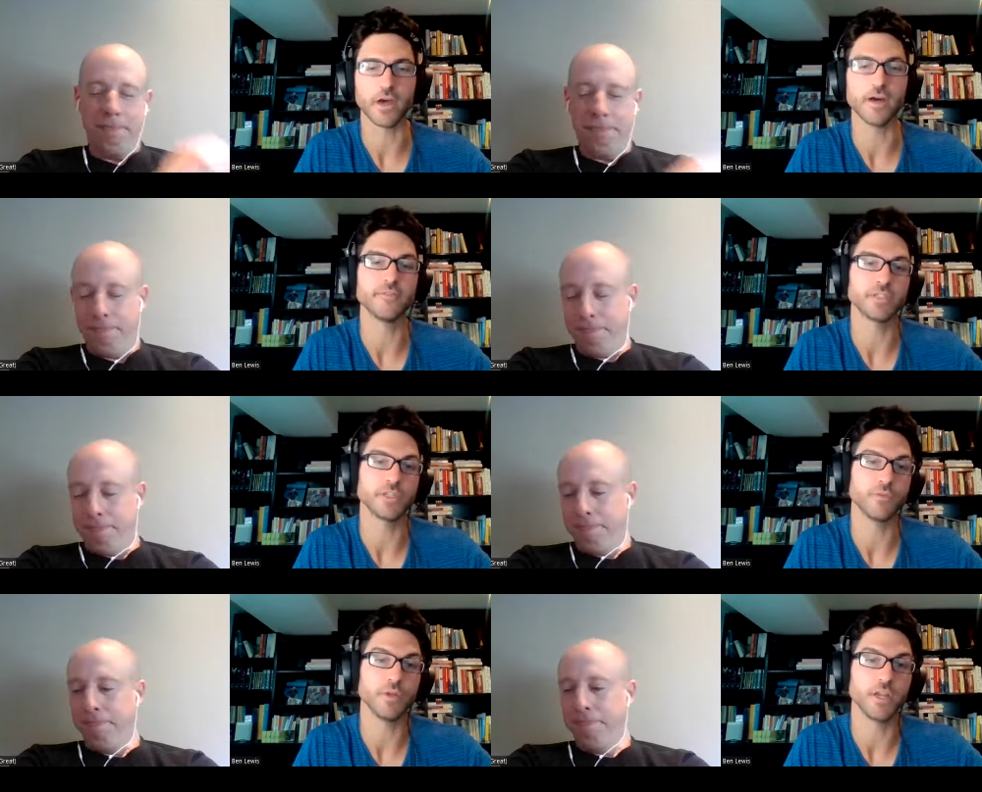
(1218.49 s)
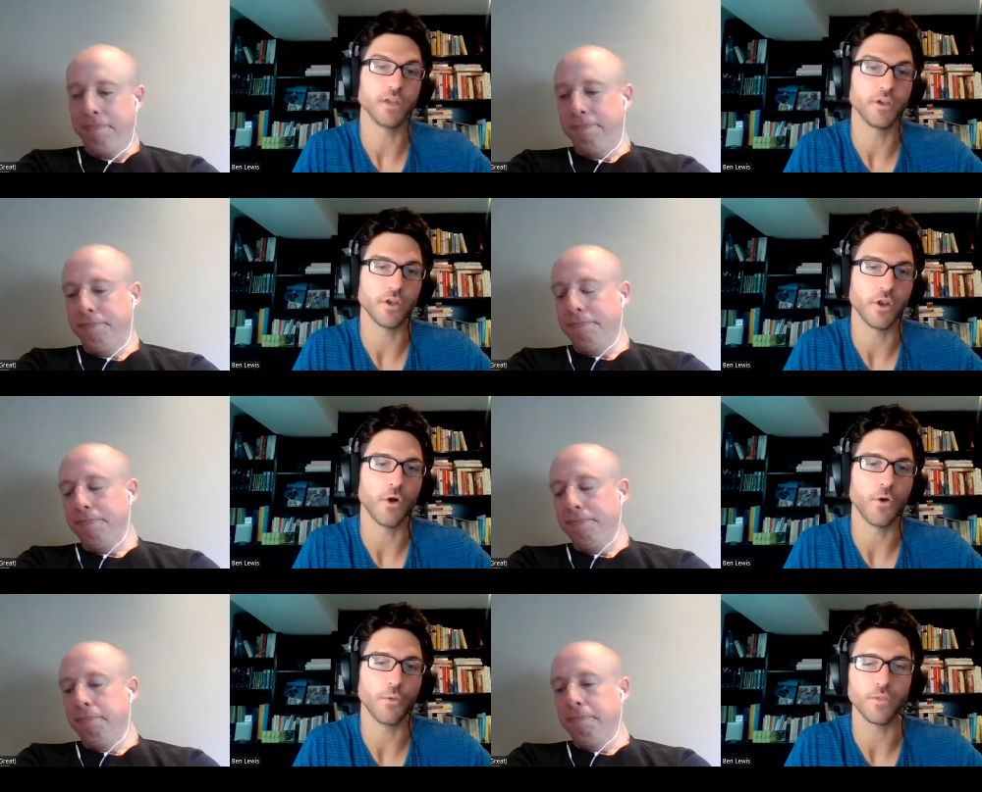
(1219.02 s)
Speaker 1: Obviously, we didn't
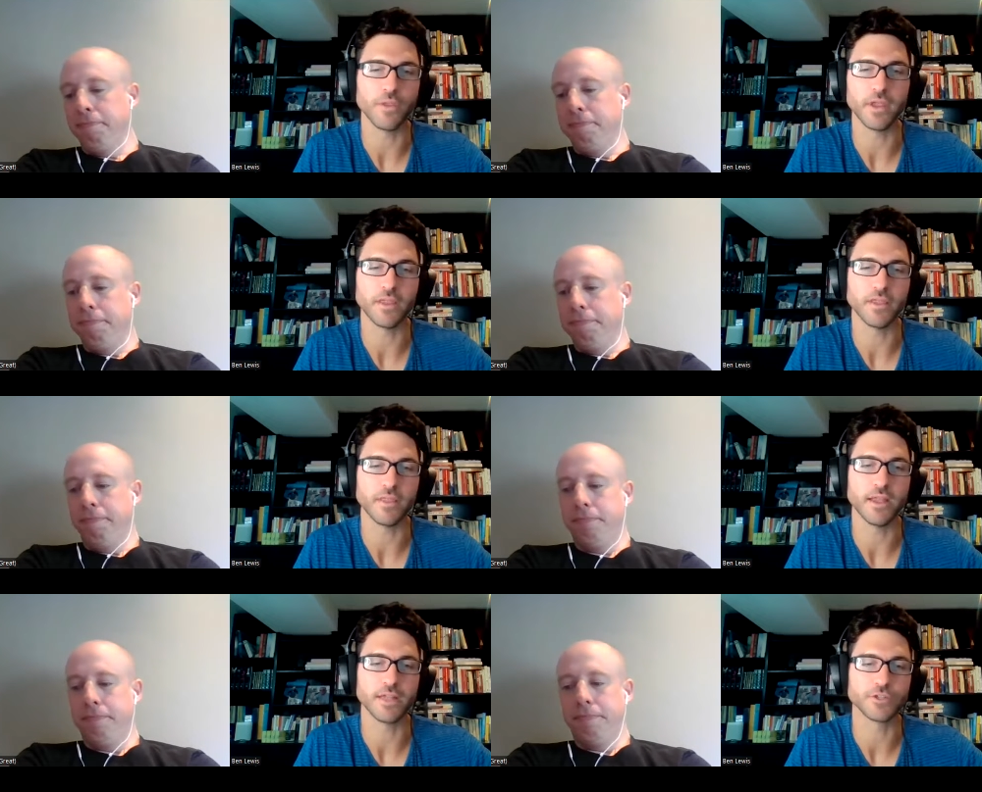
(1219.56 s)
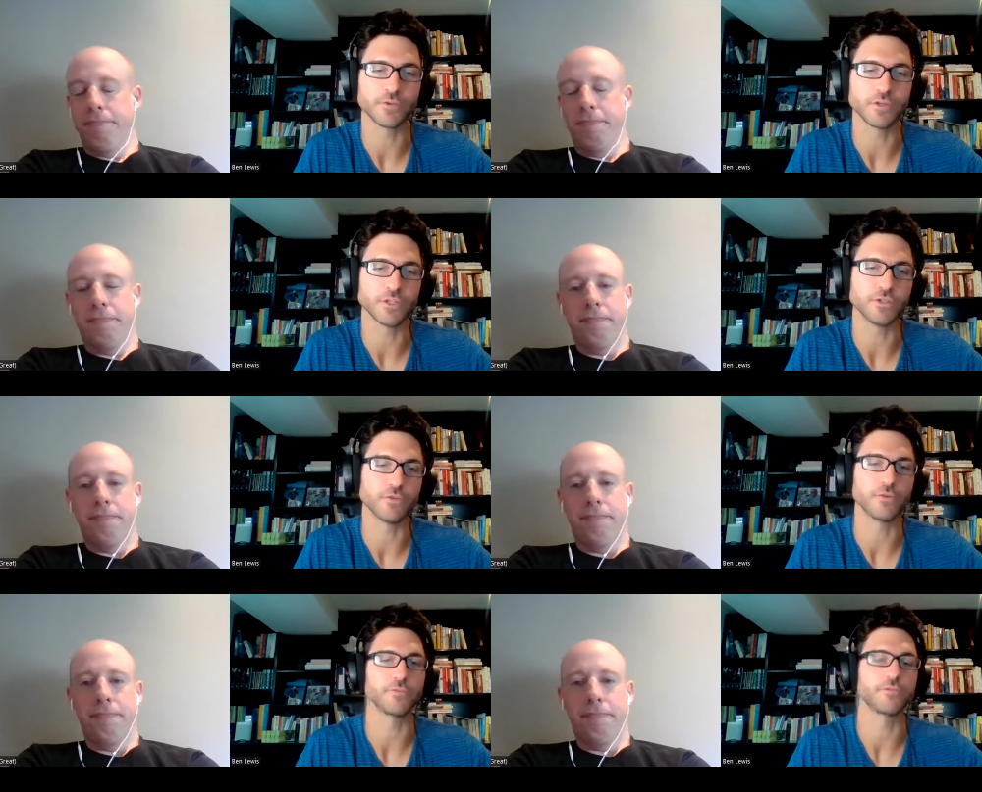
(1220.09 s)
know the the injury
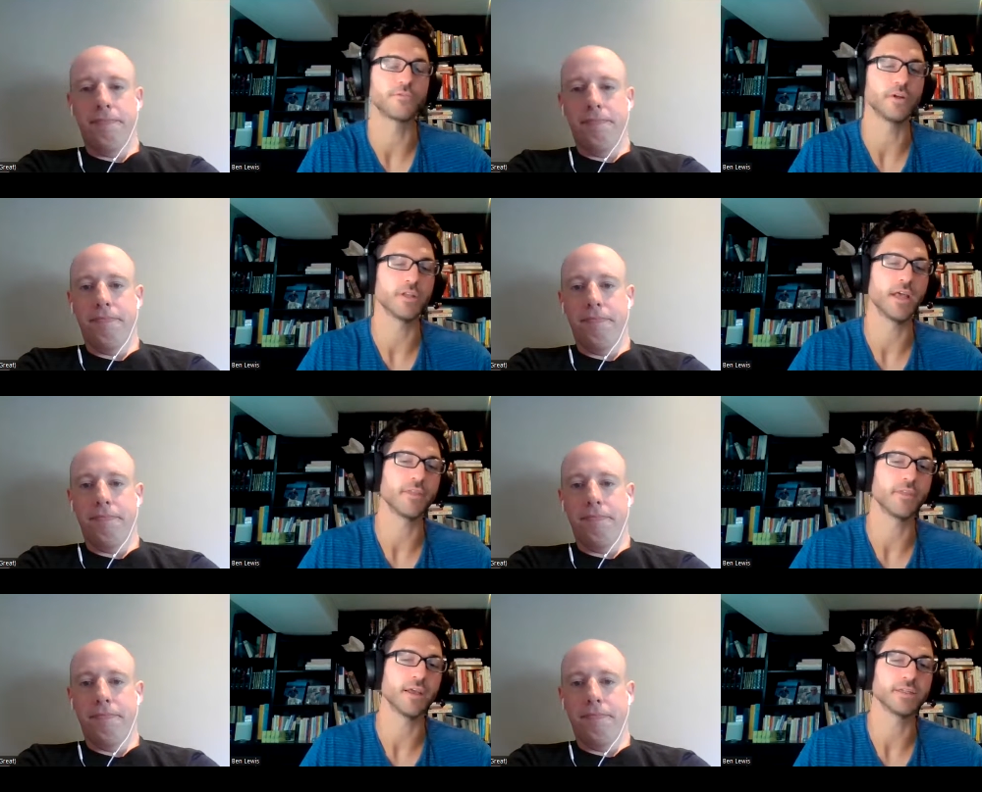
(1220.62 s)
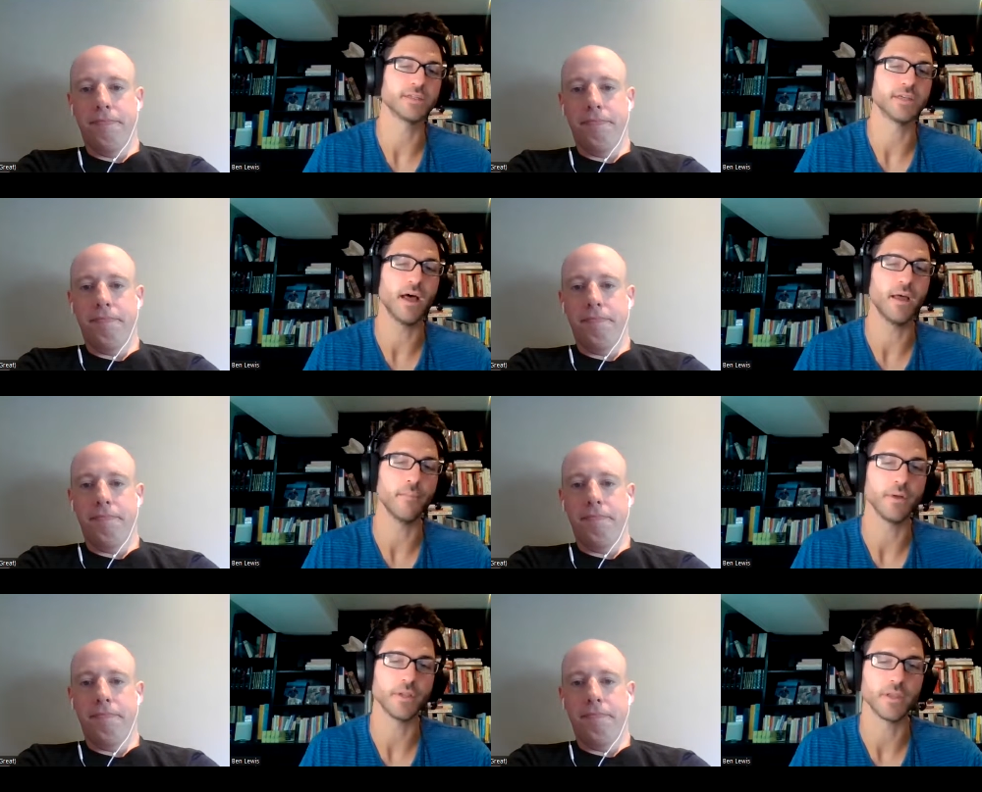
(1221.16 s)
to her foot at that
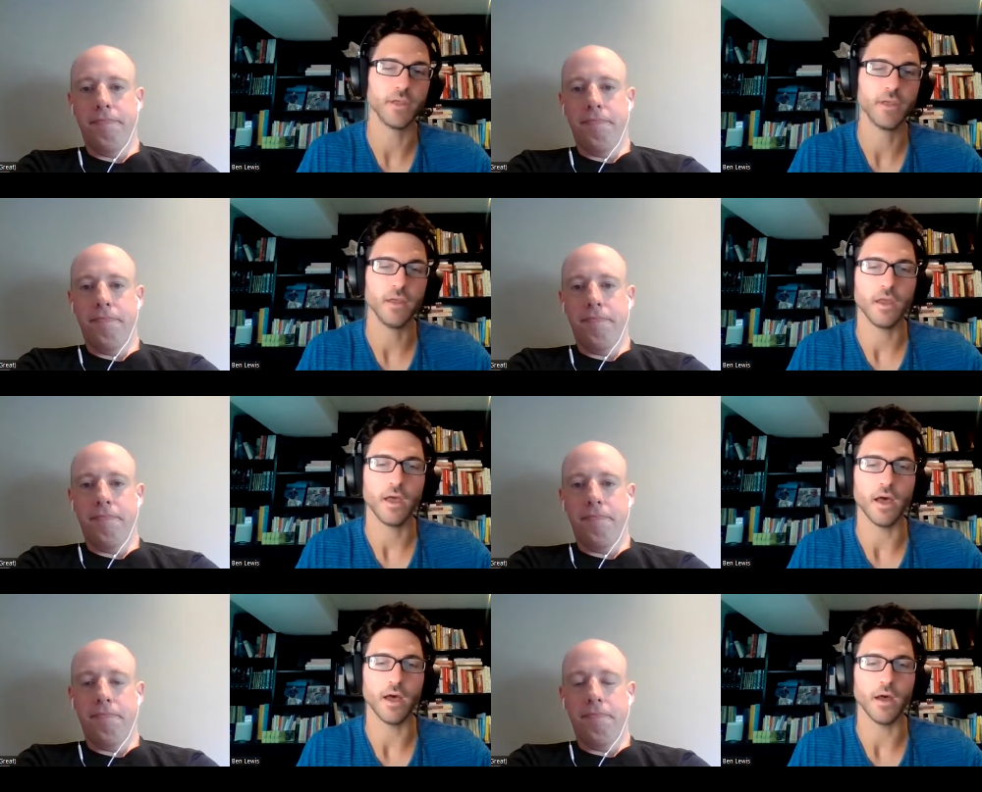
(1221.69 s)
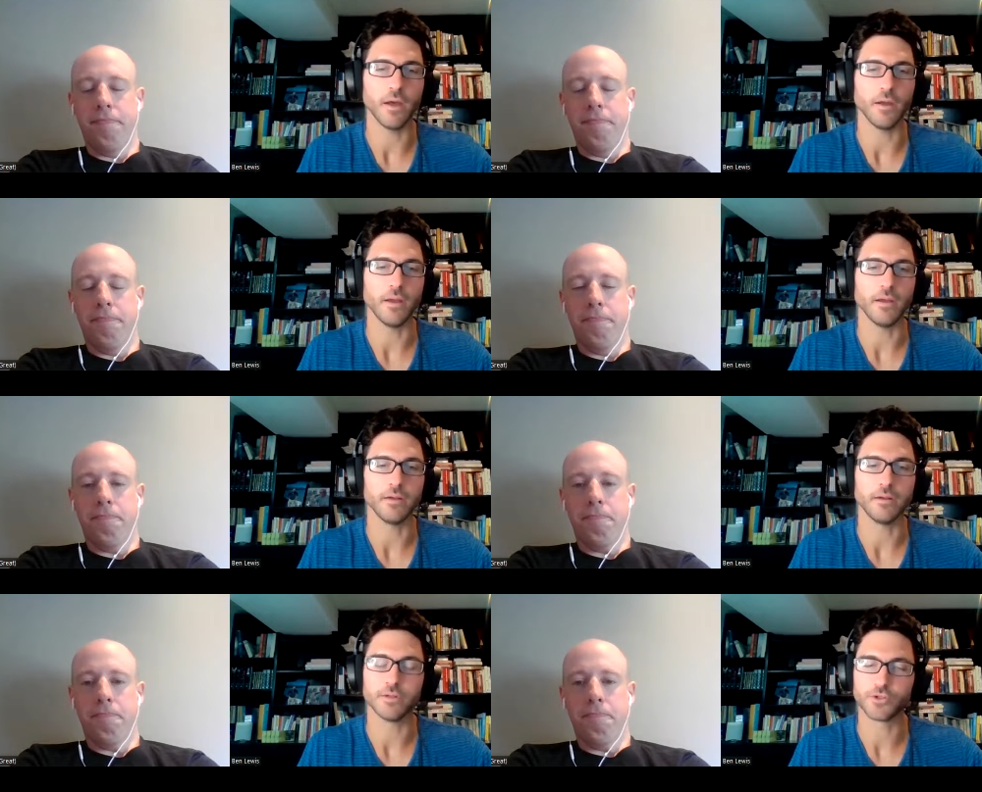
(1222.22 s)
time, but uh
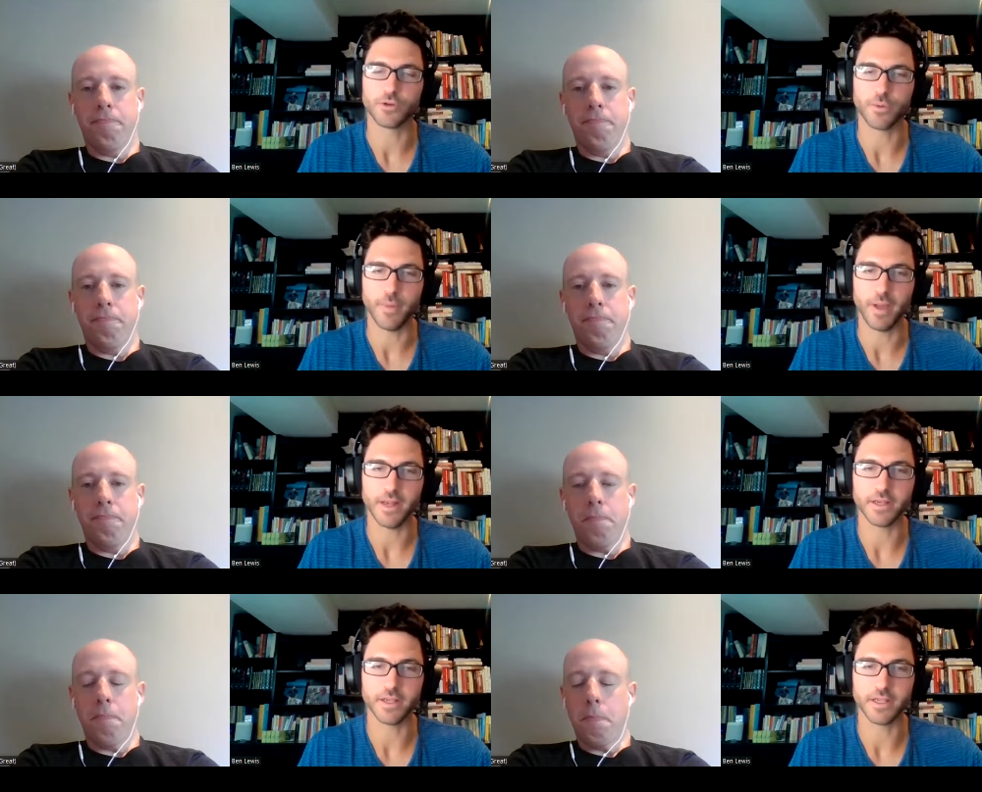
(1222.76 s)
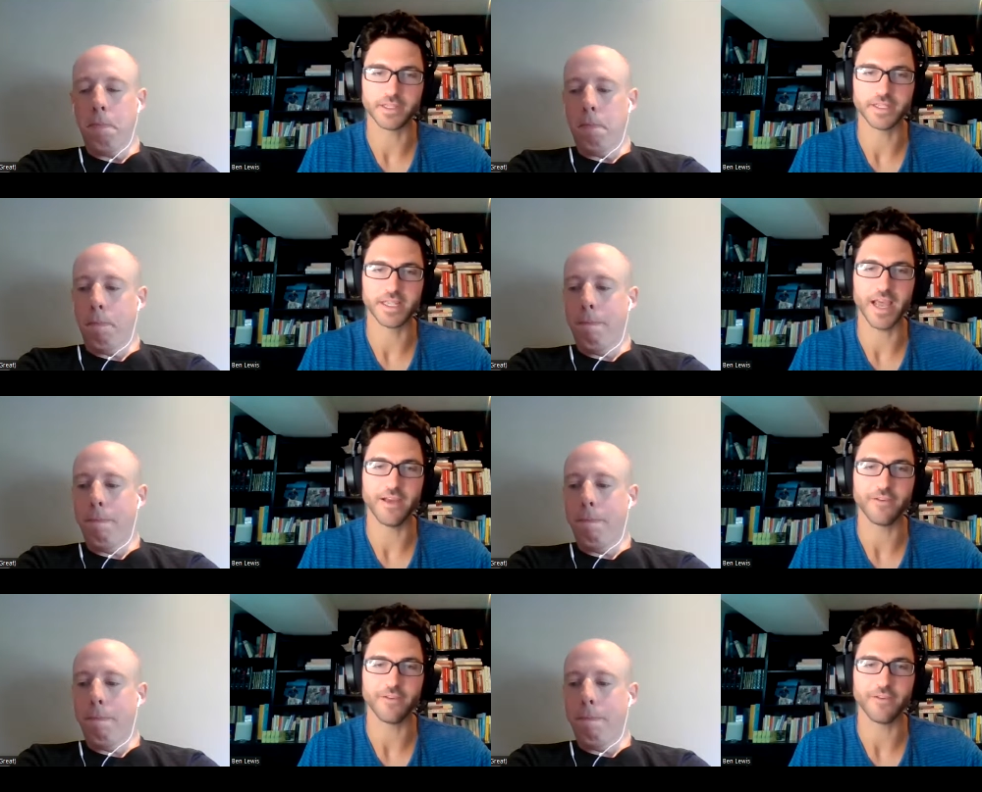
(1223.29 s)
tremendous